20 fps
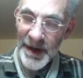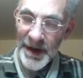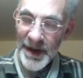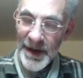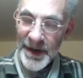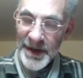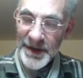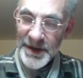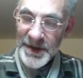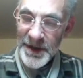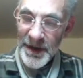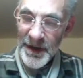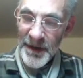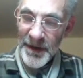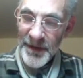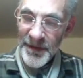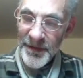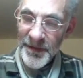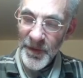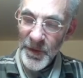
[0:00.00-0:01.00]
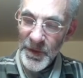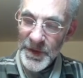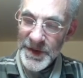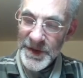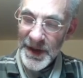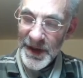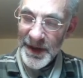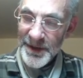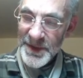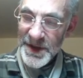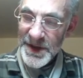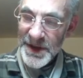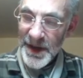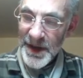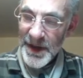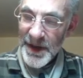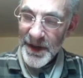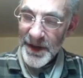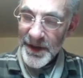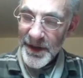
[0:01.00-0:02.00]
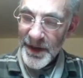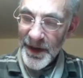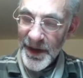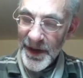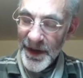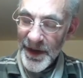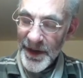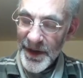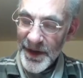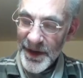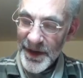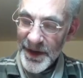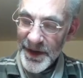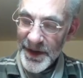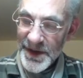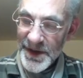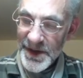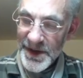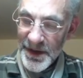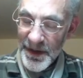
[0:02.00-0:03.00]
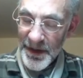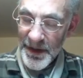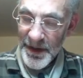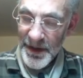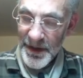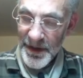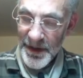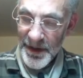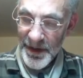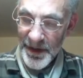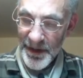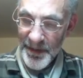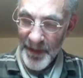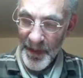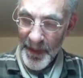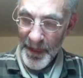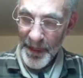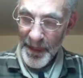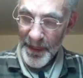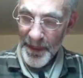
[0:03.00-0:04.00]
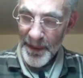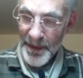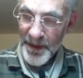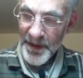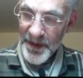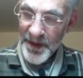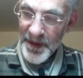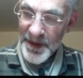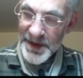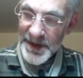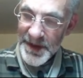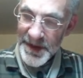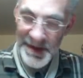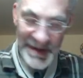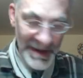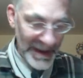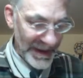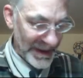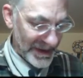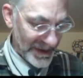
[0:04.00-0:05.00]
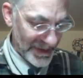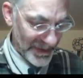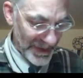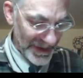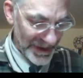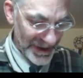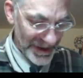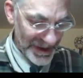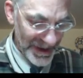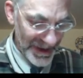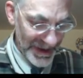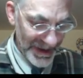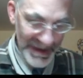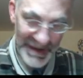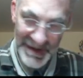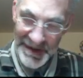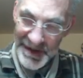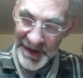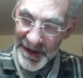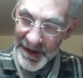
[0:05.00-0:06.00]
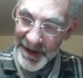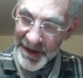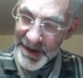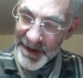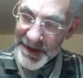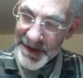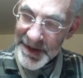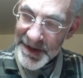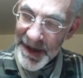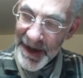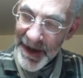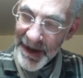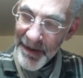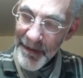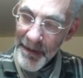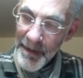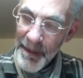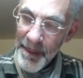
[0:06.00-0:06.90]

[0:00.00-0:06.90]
and 4 times 9 is 36, which is 10.